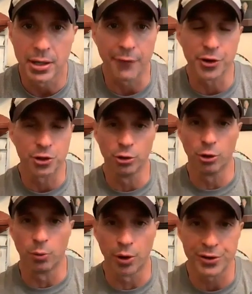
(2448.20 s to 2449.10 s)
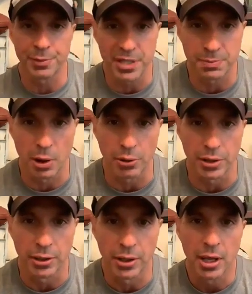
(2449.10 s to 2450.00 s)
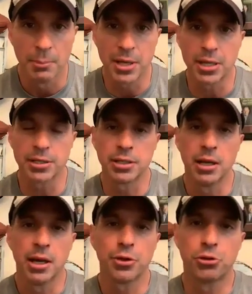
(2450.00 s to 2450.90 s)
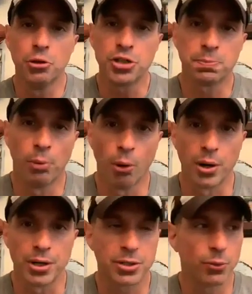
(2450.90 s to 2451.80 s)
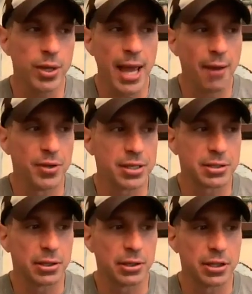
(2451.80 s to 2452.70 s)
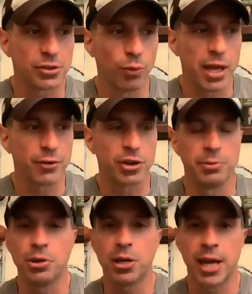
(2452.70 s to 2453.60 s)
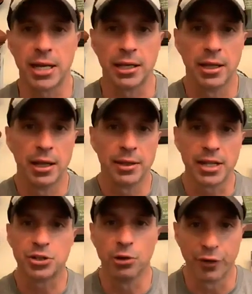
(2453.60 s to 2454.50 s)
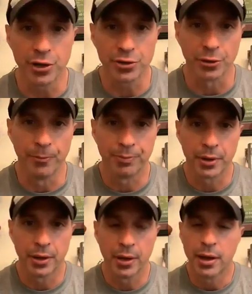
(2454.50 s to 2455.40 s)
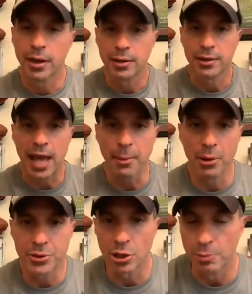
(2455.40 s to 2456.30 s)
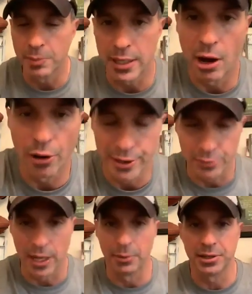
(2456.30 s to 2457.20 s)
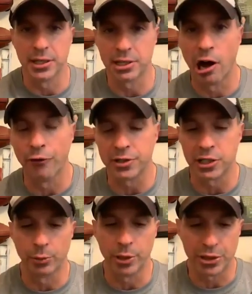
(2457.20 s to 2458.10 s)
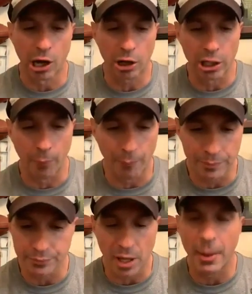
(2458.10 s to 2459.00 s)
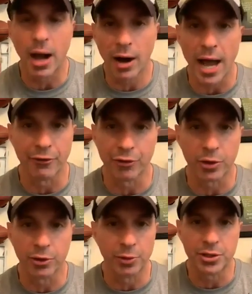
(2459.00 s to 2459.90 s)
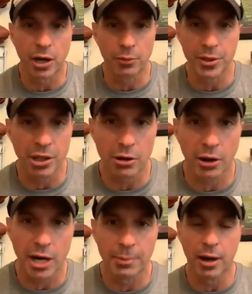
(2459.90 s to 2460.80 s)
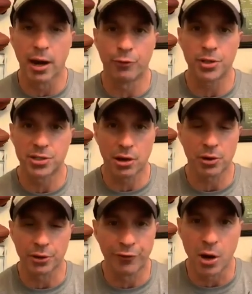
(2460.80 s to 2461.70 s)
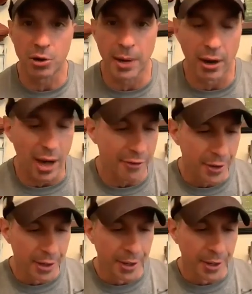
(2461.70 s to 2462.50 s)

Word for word: Never truer words have been spoken, because through sports, we have this, this way of communicating that's universal. Dabo told me in August when I was in his office and we were talking about life. We talk, we talk a lot about life. We talk on the phone about life.